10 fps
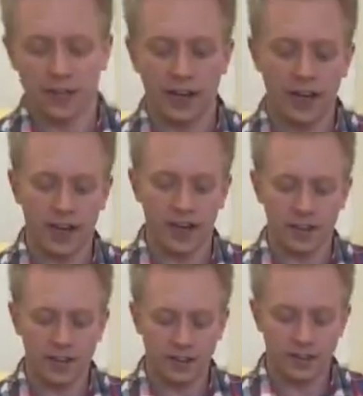of your
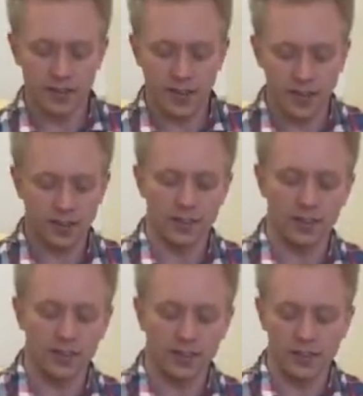hand to hit
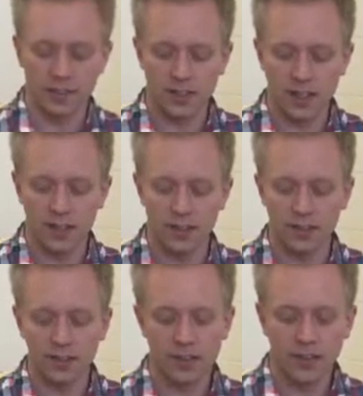this
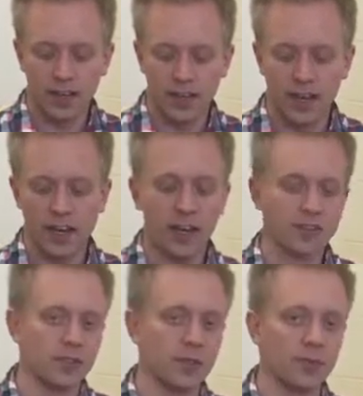slider and
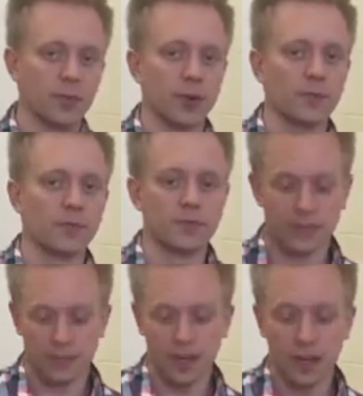actually
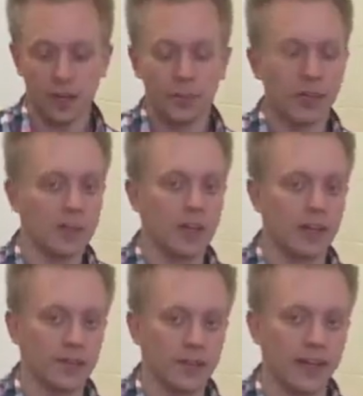perform a pitch
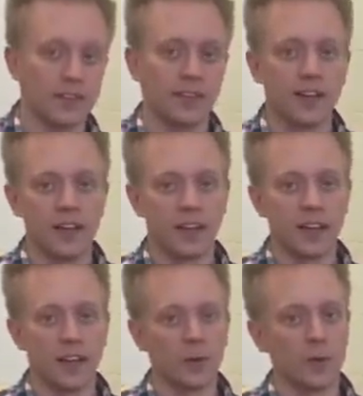bend effect.
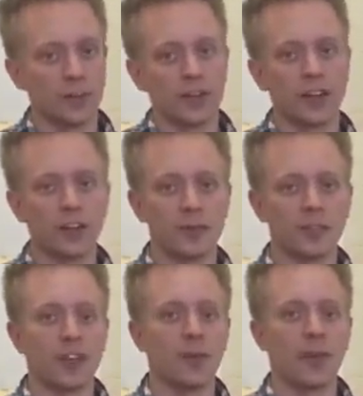And then when you're done, it would
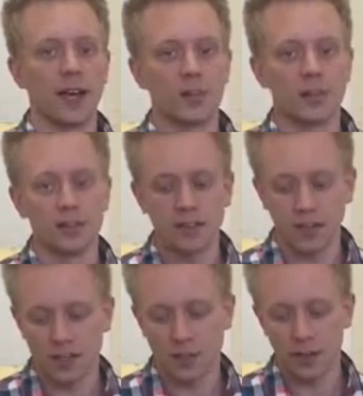snap back with
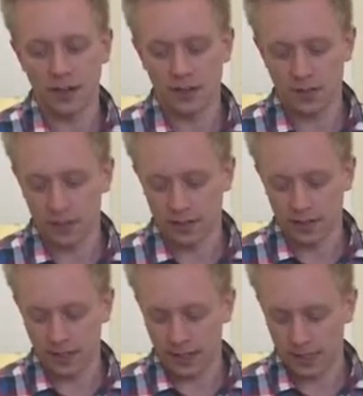a spring or something
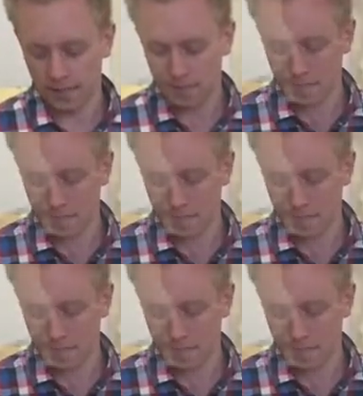like that.